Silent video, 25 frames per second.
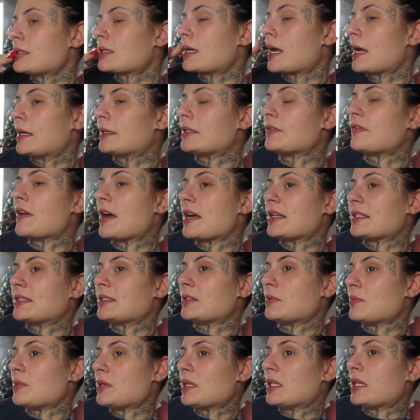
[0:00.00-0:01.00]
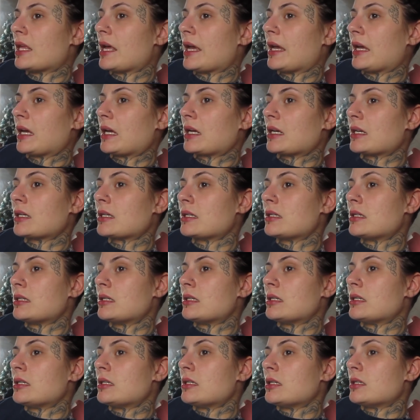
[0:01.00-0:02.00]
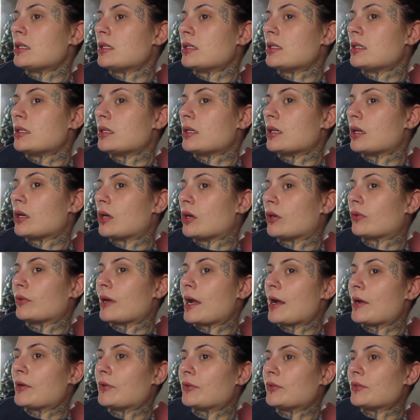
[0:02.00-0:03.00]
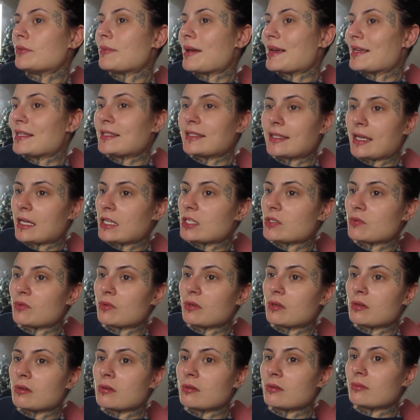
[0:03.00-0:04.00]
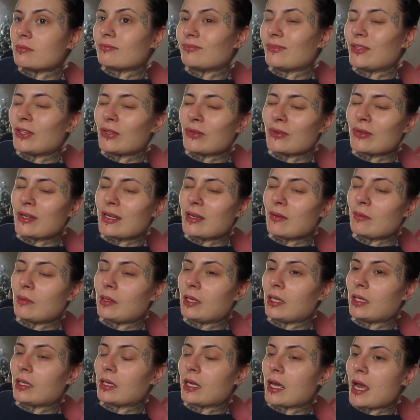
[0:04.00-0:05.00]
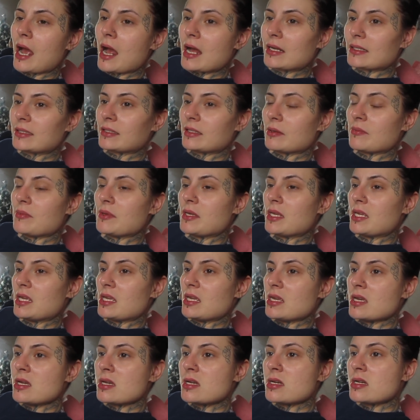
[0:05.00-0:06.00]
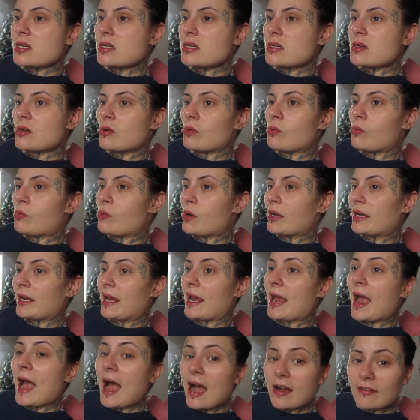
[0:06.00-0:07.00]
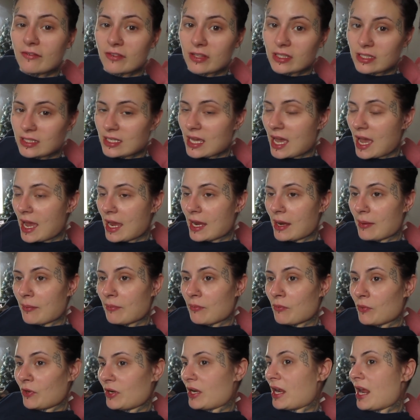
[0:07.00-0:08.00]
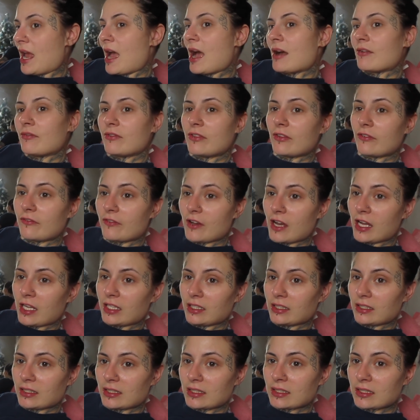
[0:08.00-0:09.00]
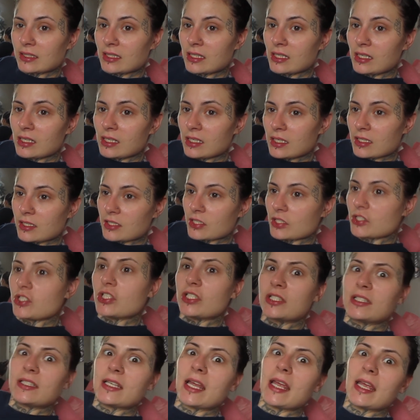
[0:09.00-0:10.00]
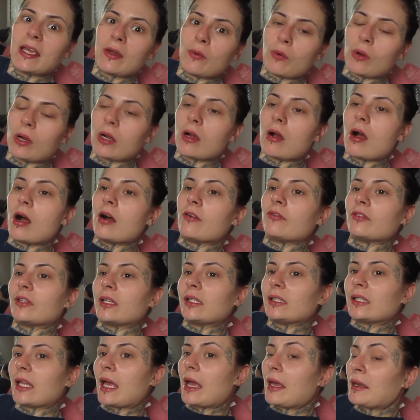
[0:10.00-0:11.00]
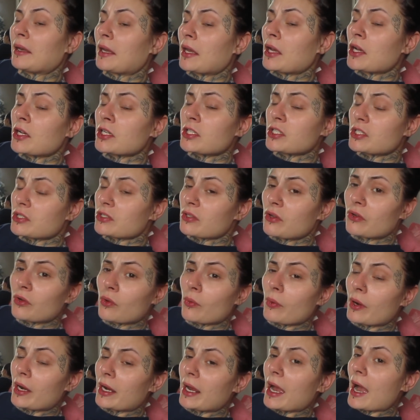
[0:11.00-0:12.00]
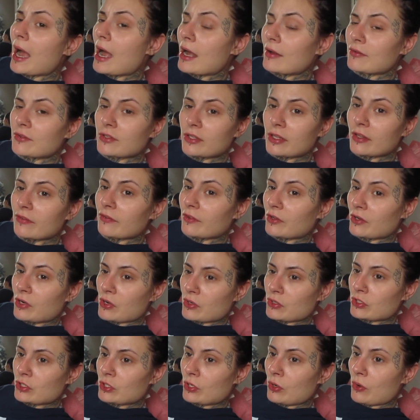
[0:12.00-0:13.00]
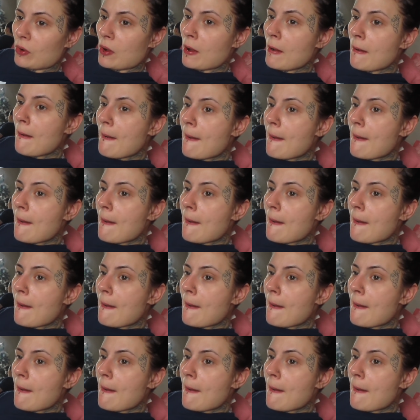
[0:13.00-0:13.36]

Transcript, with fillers: kind of has to be like around my schedule. You know what I mean? It has to be when I have the time, when I have the funds to just take work off like that. And I could just go to work after the photo shoot,